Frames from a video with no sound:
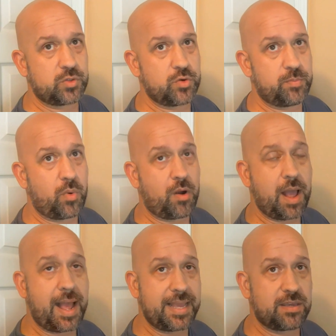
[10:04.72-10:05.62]
troupe where
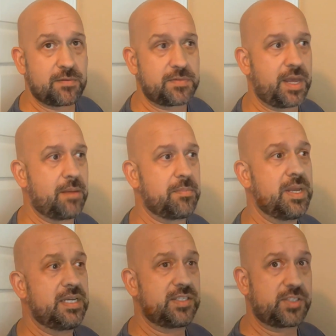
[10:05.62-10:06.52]
I give them
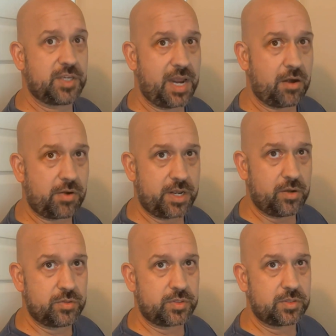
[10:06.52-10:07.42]

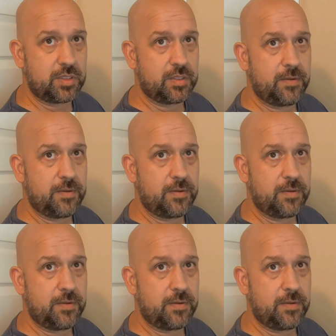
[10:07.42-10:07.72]
scenarios,